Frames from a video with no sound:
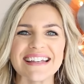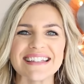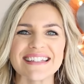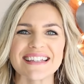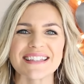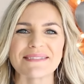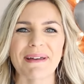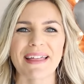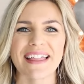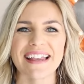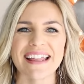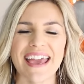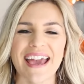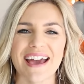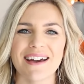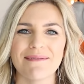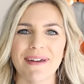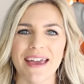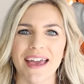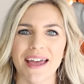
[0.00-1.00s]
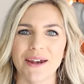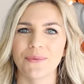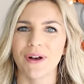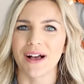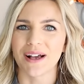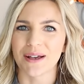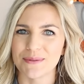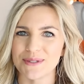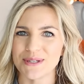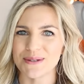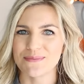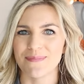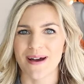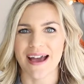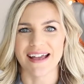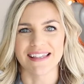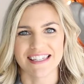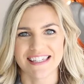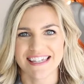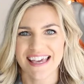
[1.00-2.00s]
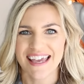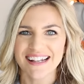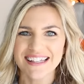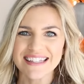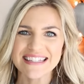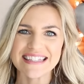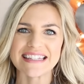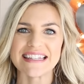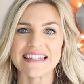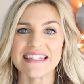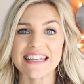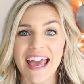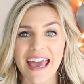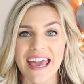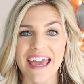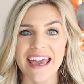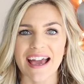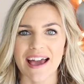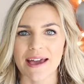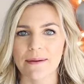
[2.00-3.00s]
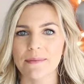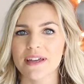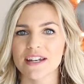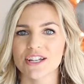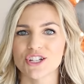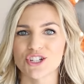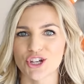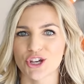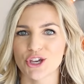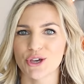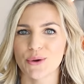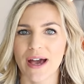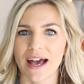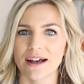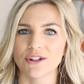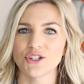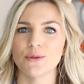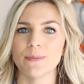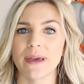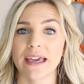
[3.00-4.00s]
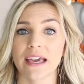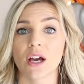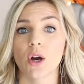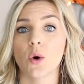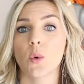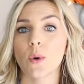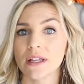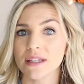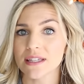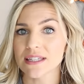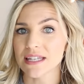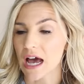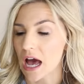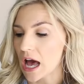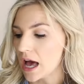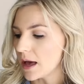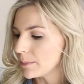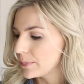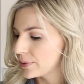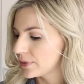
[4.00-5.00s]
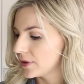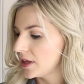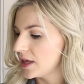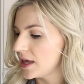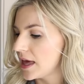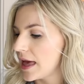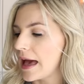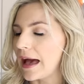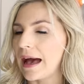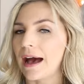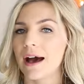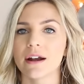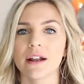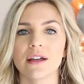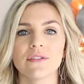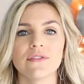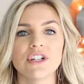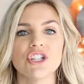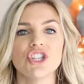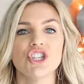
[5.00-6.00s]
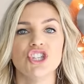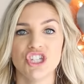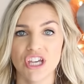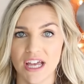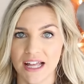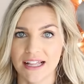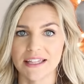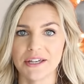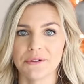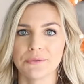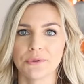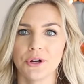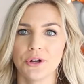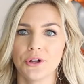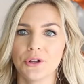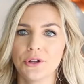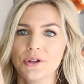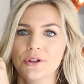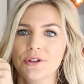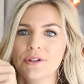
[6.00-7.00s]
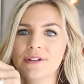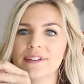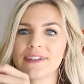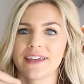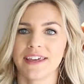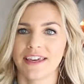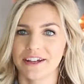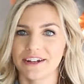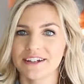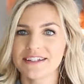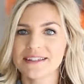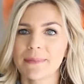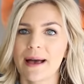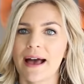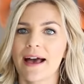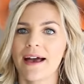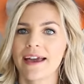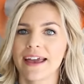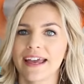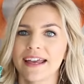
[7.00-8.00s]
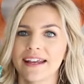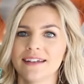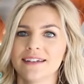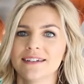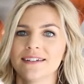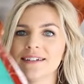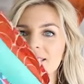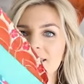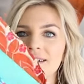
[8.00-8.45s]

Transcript: guys, it's Melanie Ham and welcome to my channel. Today I'm going to show you how to make a quilt top out of a jelly roll. Here's mine.